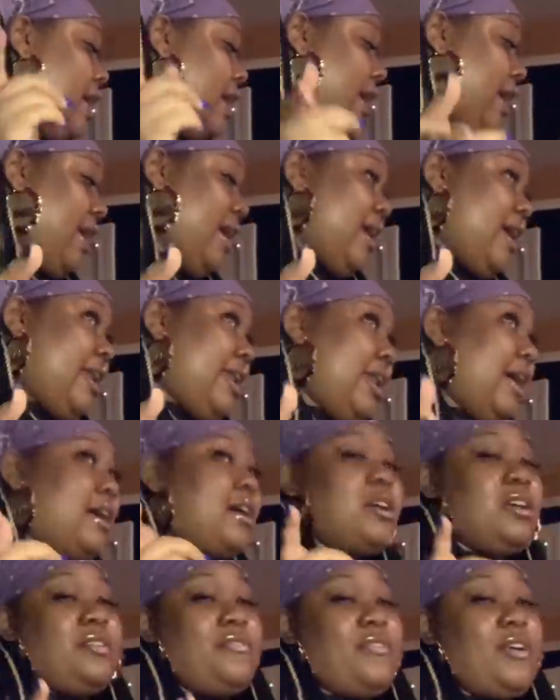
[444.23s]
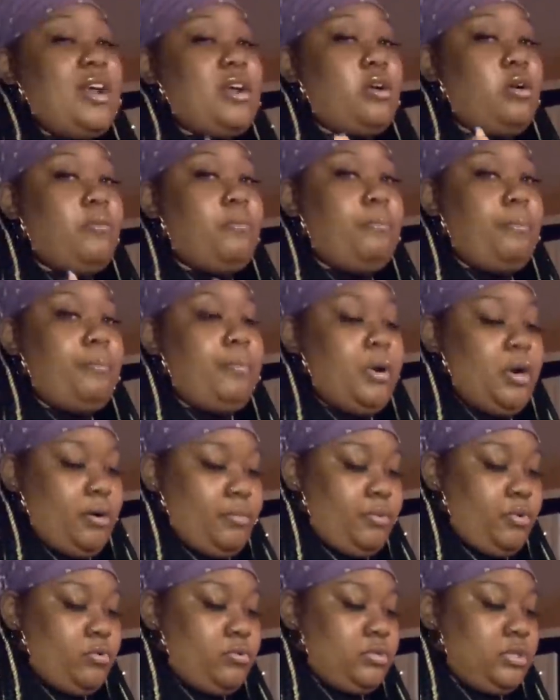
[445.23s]
And I couldn't find no
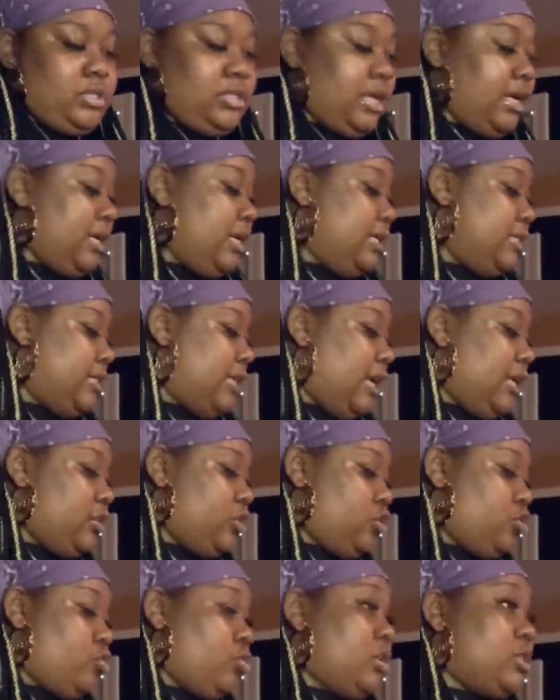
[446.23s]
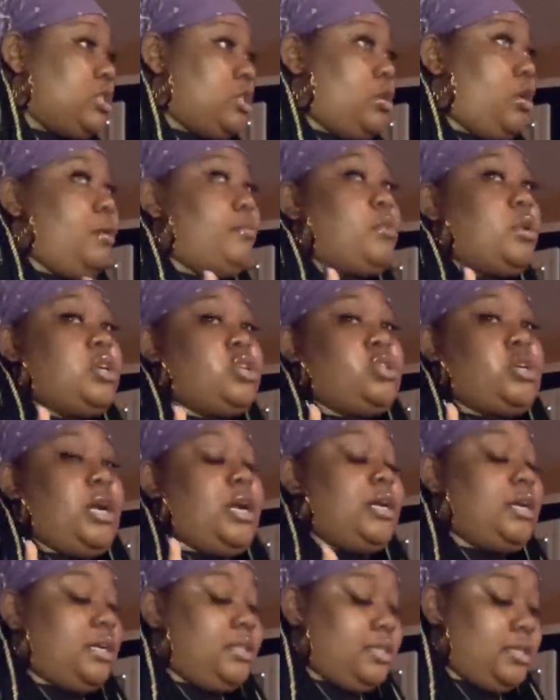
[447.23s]
bubbles in this dollar store, so I'm gonna try
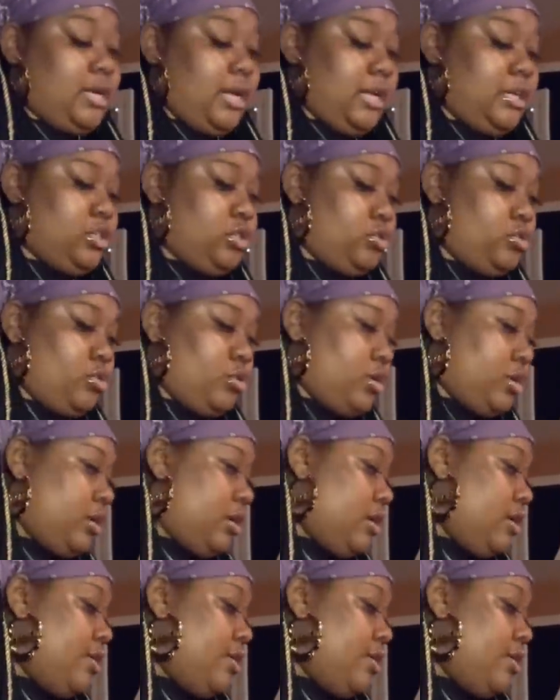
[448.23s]
another dollar store